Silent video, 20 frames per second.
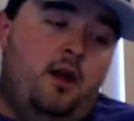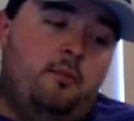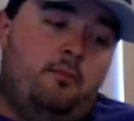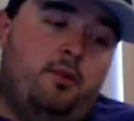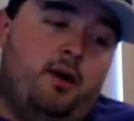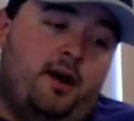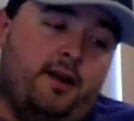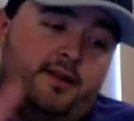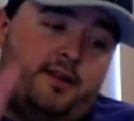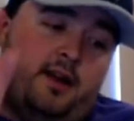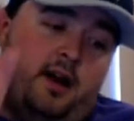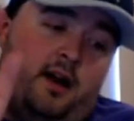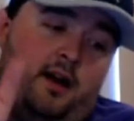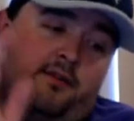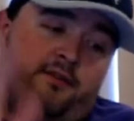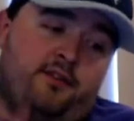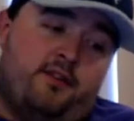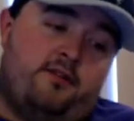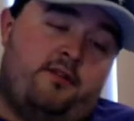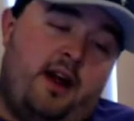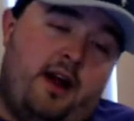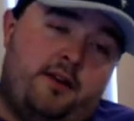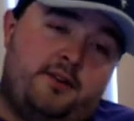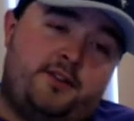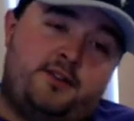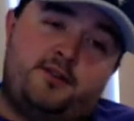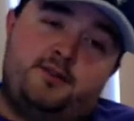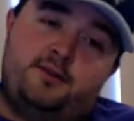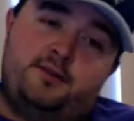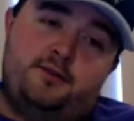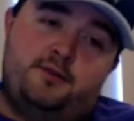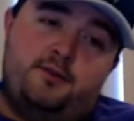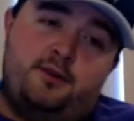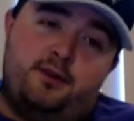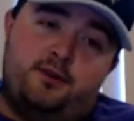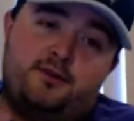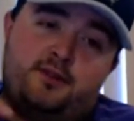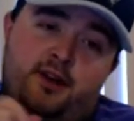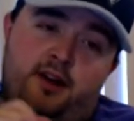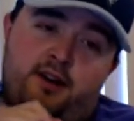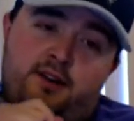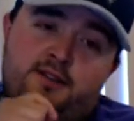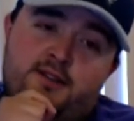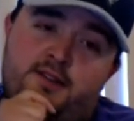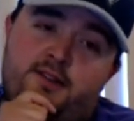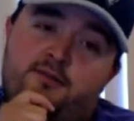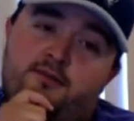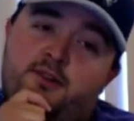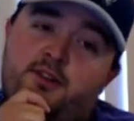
But for round 2, those cards didn't